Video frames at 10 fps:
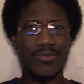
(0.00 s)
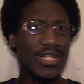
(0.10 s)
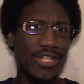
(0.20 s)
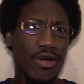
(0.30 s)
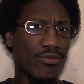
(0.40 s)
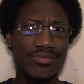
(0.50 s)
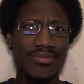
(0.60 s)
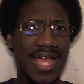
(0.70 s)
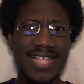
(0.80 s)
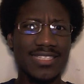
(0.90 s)
we don't,
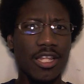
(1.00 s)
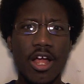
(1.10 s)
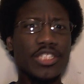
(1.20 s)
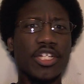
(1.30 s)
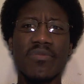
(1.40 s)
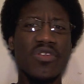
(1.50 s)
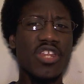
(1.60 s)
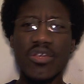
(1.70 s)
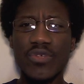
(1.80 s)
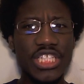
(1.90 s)
as a larger
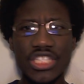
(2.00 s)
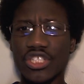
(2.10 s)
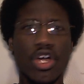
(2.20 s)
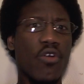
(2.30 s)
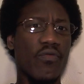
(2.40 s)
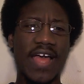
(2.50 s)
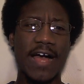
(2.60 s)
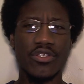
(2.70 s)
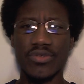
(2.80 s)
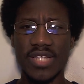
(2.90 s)
community, we just don't
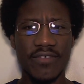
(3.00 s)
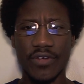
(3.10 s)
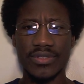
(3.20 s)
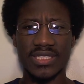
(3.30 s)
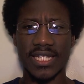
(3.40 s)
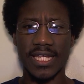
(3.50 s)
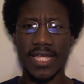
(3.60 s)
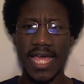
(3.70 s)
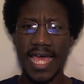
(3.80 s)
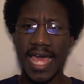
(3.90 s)
value diversity.
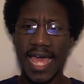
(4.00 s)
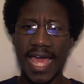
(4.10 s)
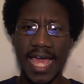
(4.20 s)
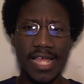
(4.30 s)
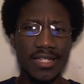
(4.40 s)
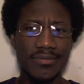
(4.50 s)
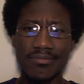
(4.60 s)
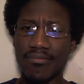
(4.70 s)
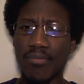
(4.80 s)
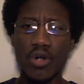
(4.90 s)

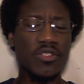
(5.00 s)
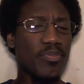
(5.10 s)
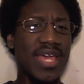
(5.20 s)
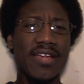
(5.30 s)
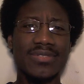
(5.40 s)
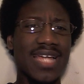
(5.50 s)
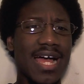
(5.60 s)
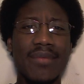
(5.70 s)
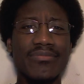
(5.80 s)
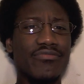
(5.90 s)
And most big
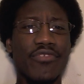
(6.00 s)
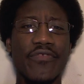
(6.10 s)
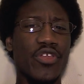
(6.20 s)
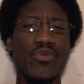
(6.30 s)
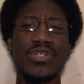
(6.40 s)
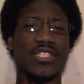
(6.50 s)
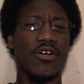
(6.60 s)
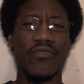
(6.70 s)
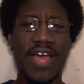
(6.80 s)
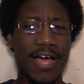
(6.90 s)
time reviewers
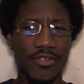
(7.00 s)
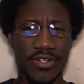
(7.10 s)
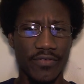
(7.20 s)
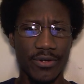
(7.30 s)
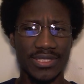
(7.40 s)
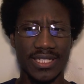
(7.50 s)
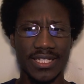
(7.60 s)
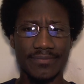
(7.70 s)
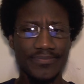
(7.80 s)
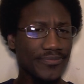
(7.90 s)
don't value
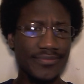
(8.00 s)
diversity.